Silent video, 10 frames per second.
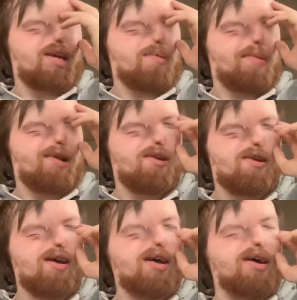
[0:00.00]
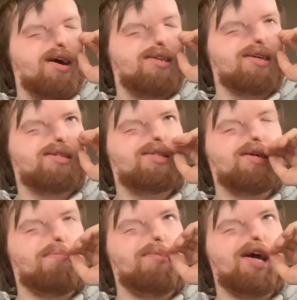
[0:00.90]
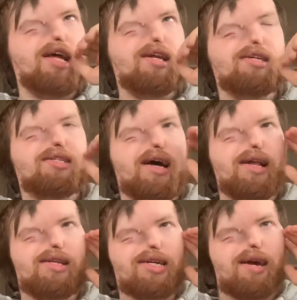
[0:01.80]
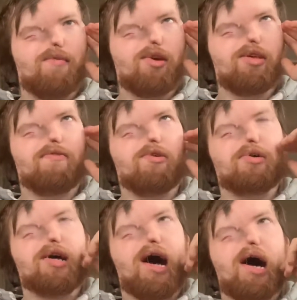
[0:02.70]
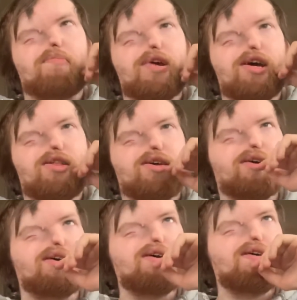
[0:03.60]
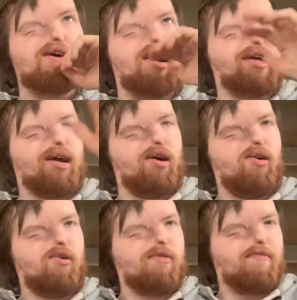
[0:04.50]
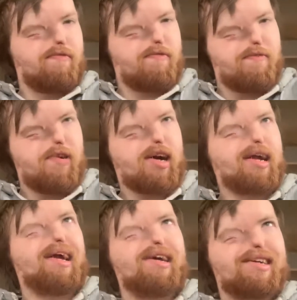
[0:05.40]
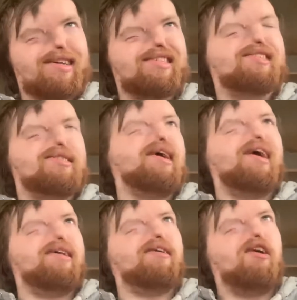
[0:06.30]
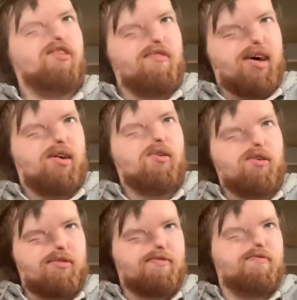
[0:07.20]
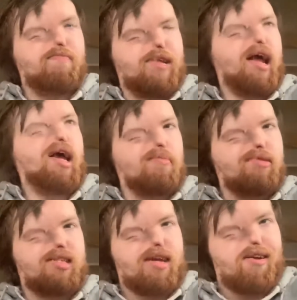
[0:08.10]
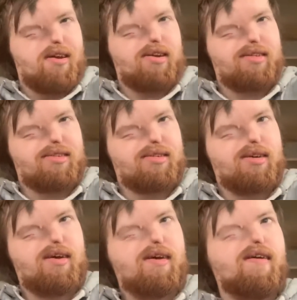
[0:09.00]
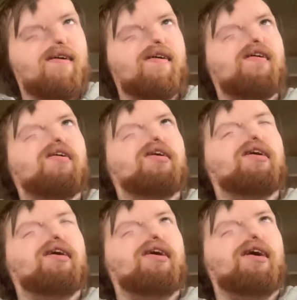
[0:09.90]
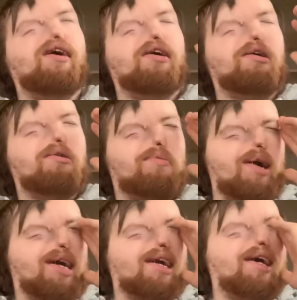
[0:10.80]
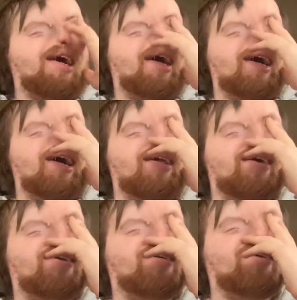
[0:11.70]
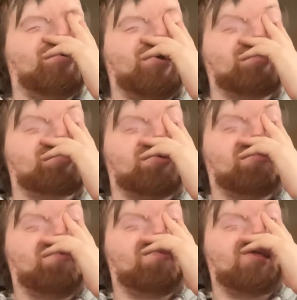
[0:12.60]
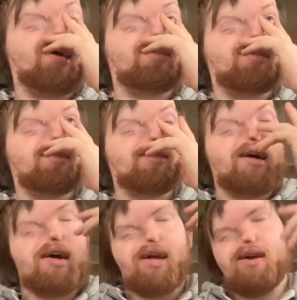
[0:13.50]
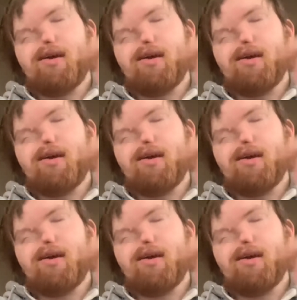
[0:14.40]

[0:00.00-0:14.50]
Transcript: Airbender until somebody decided to give her the full copy of like, a whole fucking set of the whole damn series. Oh my god. I still remember that to this day.